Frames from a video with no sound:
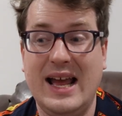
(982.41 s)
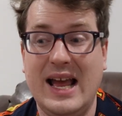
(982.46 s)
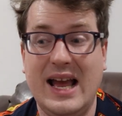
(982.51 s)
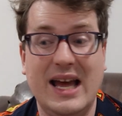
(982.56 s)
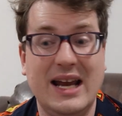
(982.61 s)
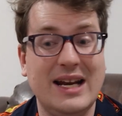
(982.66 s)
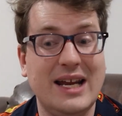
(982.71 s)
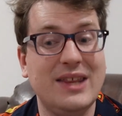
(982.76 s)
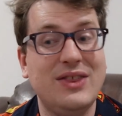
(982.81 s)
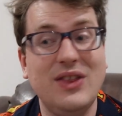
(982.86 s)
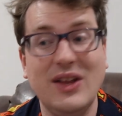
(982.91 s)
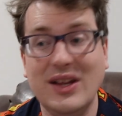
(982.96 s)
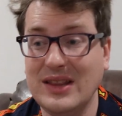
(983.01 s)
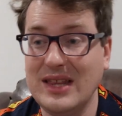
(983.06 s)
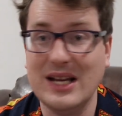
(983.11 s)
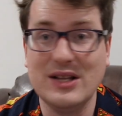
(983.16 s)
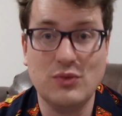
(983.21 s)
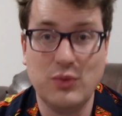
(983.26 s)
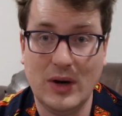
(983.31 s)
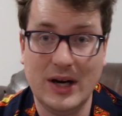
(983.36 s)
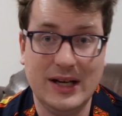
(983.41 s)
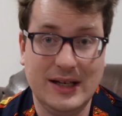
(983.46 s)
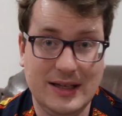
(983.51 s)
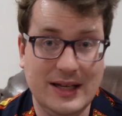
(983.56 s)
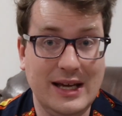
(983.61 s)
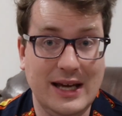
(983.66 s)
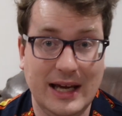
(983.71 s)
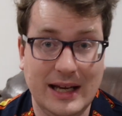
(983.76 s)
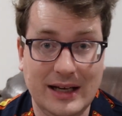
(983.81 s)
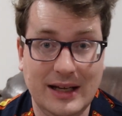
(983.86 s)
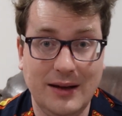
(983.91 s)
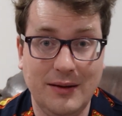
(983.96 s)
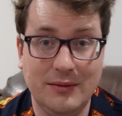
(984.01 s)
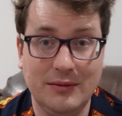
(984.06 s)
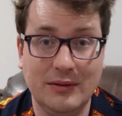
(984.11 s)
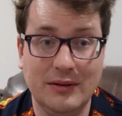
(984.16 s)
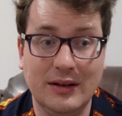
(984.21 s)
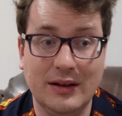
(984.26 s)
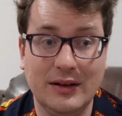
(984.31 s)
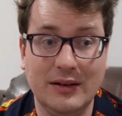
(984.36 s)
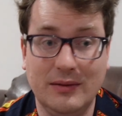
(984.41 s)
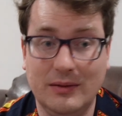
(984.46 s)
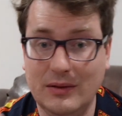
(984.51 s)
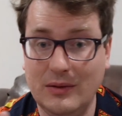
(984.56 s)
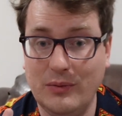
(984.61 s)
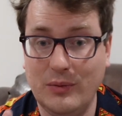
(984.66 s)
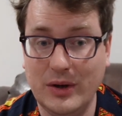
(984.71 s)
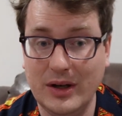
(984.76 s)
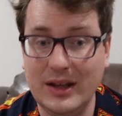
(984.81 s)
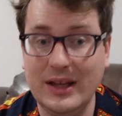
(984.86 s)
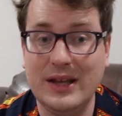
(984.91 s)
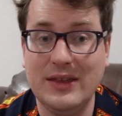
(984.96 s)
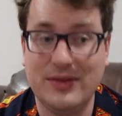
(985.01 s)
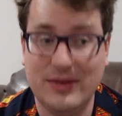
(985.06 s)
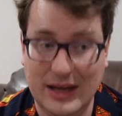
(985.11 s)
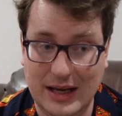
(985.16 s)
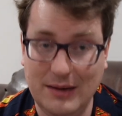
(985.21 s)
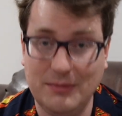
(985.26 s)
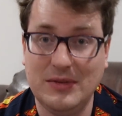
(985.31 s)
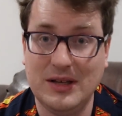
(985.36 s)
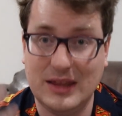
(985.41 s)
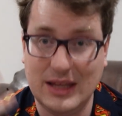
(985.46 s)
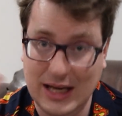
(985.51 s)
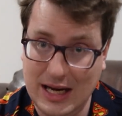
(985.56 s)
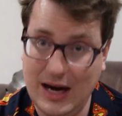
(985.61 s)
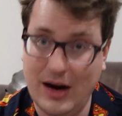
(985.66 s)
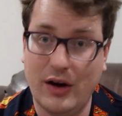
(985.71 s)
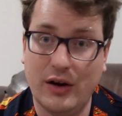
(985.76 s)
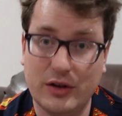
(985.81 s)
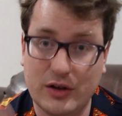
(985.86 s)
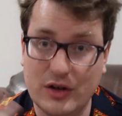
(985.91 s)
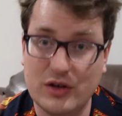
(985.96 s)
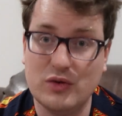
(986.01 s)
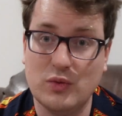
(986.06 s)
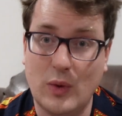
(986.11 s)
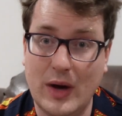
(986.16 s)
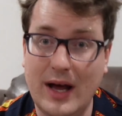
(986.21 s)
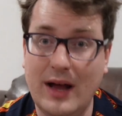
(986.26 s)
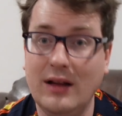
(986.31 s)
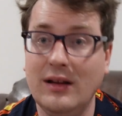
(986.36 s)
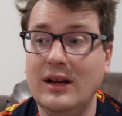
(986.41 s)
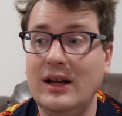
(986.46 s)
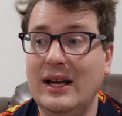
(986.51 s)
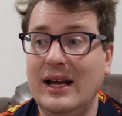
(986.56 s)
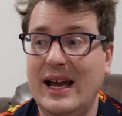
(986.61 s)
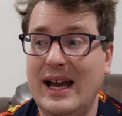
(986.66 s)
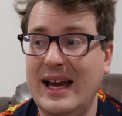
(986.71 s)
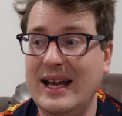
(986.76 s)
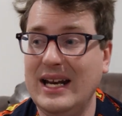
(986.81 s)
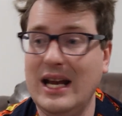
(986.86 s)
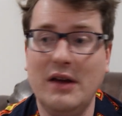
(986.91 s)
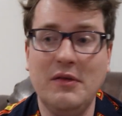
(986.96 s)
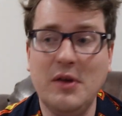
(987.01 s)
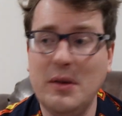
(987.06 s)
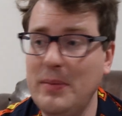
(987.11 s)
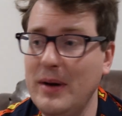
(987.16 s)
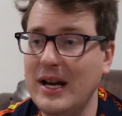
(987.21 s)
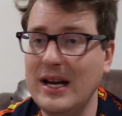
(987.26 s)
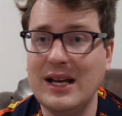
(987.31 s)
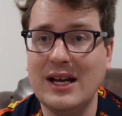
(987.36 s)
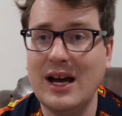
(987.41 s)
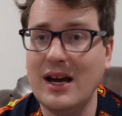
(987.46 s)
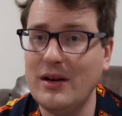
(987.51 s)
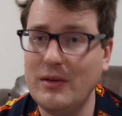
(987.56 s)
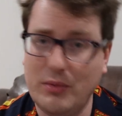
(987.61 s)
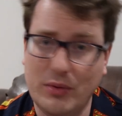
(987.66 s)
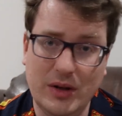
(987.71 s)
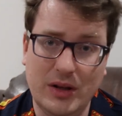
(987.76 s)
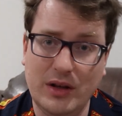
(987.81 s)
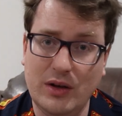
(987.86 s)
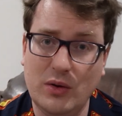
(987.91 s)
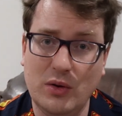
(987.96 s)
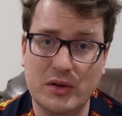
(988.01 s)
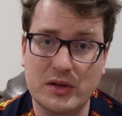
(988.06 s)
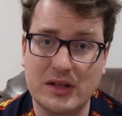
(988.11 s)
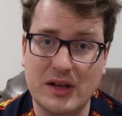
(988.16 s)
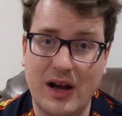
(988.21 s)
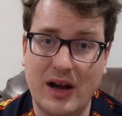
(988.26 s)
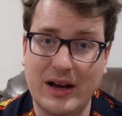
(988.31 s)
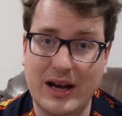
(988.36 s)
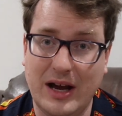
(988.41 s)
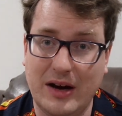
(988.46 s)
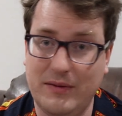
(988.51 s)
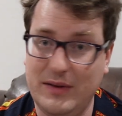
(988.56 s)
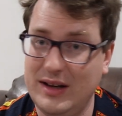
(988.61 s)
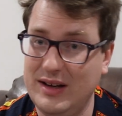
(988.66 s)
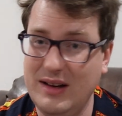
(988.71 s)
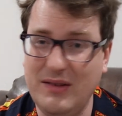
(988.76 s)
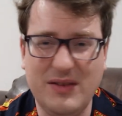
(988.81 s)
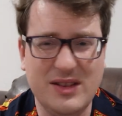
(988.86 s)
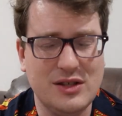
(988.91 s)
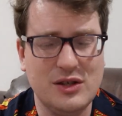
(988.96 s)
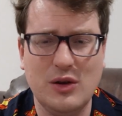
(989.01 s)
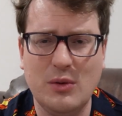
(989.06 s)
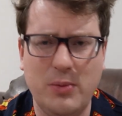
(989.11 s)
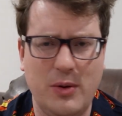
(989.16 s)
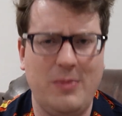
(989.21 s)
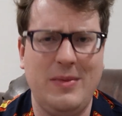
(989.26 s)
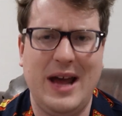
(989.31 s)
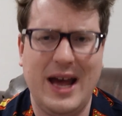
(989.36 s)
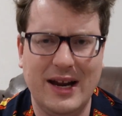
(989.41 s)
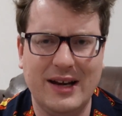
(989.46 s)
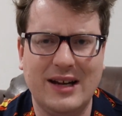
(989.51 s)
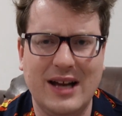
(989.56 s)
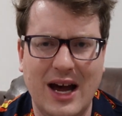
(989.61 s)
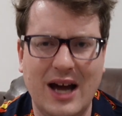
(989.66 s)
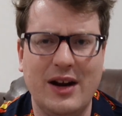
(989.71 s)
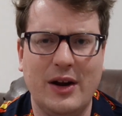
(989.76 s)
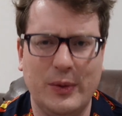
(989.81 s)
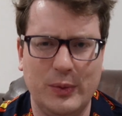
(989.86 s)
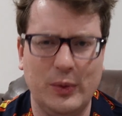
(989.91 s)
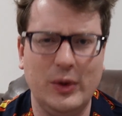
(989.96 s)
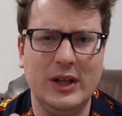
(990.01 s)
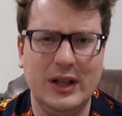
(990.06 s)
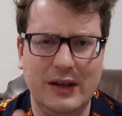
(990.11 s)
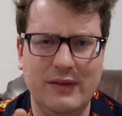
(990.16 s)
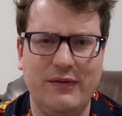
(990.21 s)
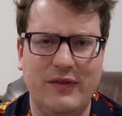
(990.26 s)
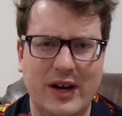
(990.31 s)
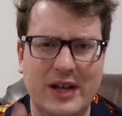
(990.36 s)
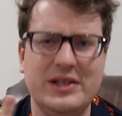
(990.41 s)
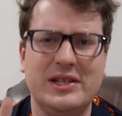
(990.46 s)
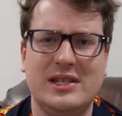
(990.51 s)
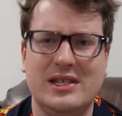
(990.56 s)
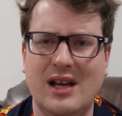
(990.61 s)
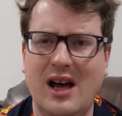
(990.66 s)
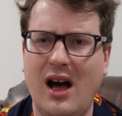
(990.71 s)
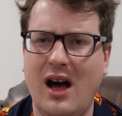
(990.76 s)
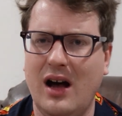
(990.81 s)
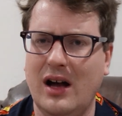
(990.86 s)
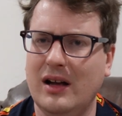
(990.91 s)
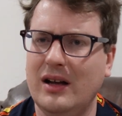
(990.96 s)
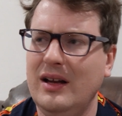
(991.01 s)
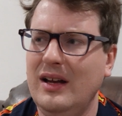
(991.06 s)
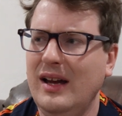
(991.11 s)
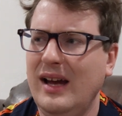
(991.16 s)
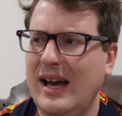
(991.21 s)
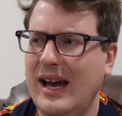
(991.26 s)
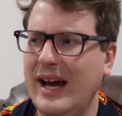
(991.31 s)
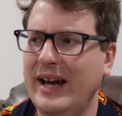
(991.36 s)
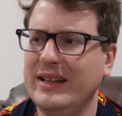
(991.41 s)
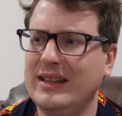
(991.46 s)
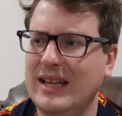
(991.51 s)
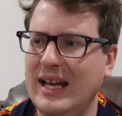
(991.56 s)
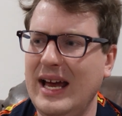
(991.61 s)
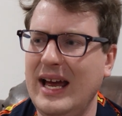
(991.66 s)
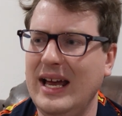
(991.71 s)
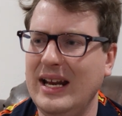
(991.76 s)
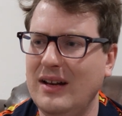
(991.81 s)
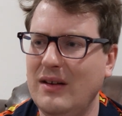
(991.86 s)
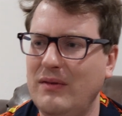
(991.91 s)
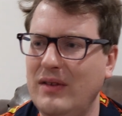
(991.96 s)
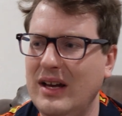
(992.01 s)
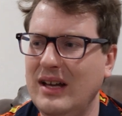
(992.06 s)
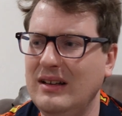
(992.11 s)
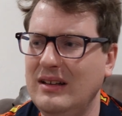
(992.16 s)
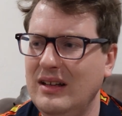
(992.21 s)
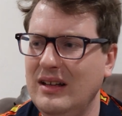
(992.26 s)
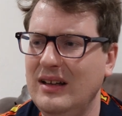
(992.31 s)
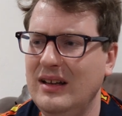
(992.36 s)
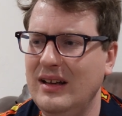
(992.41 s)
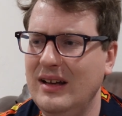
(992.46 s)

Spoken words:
And I think that's what it did. It really themed the characters well, and everybody got a really cool song out of it. Even Superman got a really fun song at the end of it